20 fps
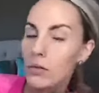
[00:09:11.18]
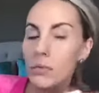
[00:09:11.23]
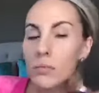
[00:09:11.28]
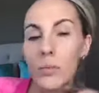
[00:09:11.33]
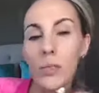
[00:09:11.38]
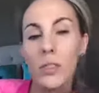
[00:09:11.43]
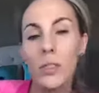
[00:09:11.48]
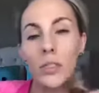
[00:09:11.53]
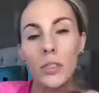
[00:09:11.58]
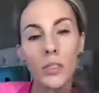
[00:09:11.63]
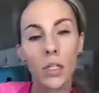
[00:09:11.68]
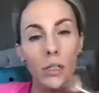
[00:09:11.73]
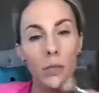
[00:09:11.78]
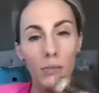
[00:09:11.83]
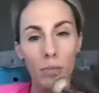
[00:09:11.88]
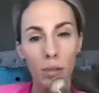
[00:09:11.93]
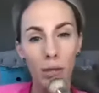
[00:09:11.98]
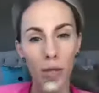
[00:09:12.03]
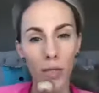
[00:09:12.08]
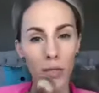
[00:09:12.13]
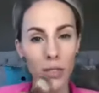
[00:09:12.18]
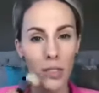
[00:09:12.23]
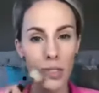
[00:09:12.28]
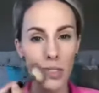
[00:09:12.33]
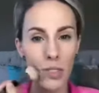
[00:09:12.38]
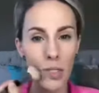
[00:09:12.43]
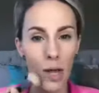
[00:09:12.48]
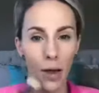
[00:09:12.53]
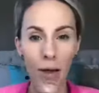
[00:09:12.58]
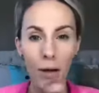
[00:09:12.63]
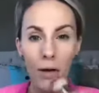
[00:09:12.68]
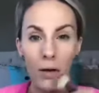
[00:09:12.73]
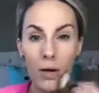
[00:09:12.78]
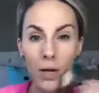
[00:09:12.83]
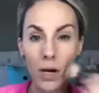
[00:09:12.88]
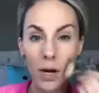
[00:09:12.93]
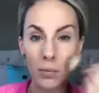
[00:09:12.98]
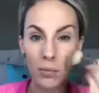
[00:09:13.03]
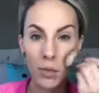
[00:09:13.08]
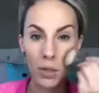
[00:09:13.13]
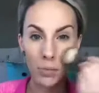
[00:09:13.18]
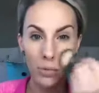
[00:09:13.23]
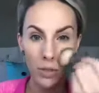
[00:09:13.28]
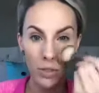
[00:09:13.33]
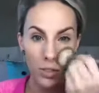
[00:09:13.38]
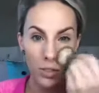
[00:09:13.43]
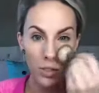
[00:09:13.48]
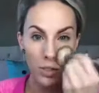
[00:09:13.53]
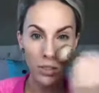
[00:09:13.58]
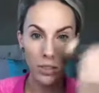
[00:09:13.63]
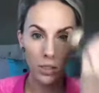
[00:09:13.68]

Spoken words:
Make sure it blends down, and I'm gonna put just a